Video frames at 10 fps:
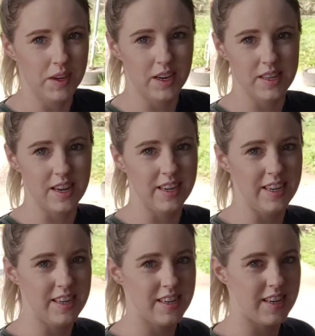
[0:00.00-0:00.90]
because I
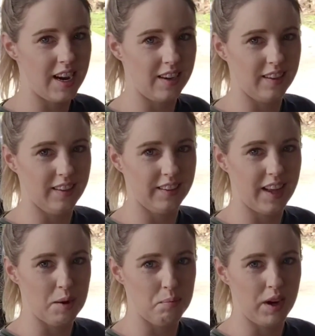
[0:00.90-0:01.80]
need to tackle
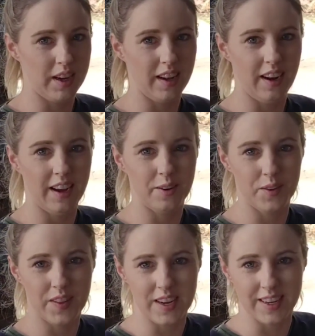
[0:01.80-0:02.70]
that pile
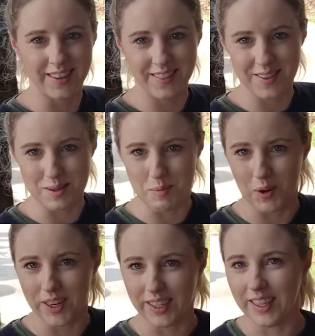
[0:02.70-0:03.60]
out there this
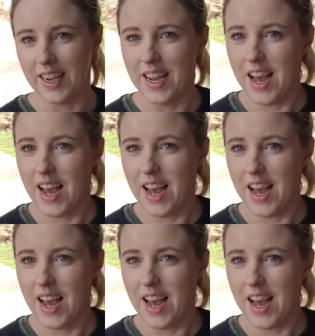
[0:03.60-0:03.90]
morning.